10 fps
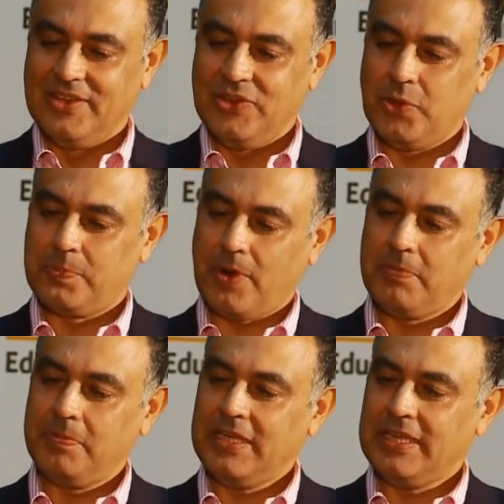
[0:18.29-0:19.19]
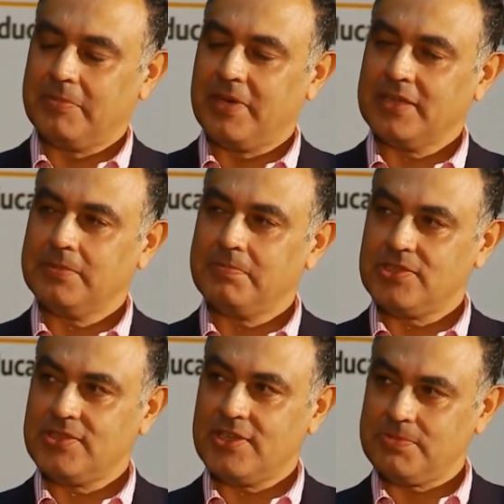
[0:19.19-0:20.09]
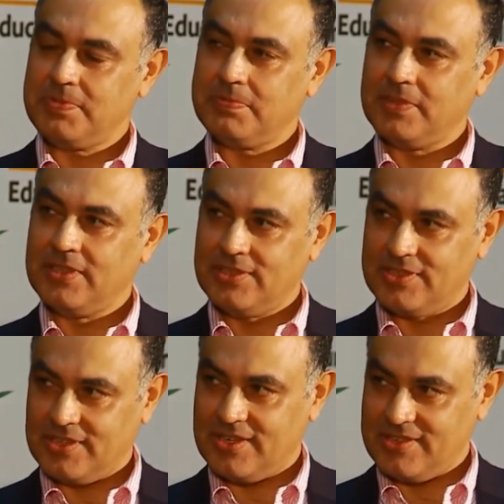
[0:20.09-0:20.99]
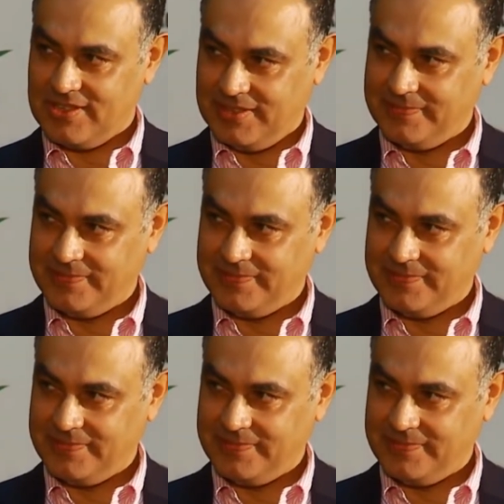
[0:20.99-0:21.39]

you are probably among the busiest people in this country.